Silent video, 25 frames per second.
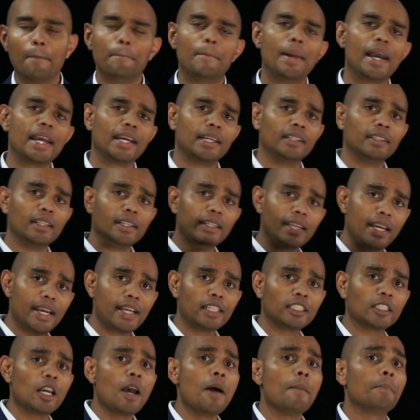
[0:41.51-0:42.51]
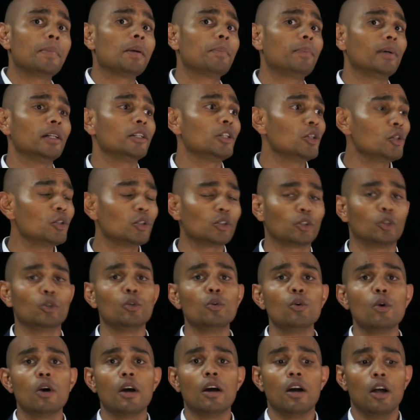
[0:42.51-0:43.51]
Back in the days, people used
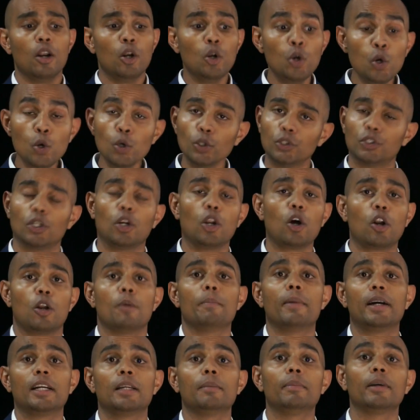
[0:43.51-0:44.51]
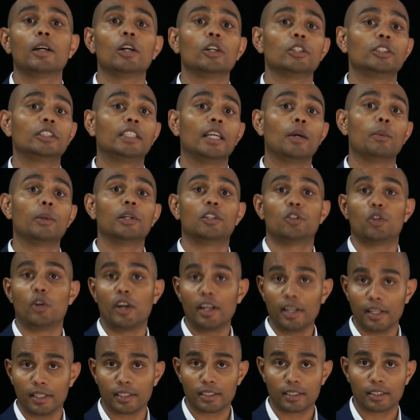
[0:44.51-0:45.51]
to lose a lot of money because they were
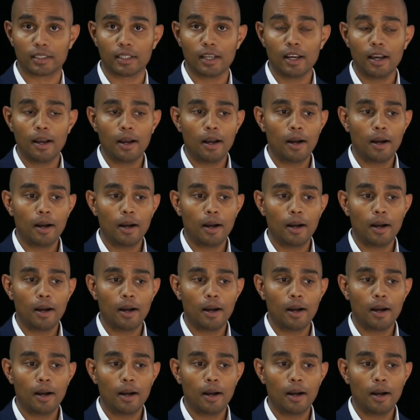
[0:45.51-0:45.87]
traders.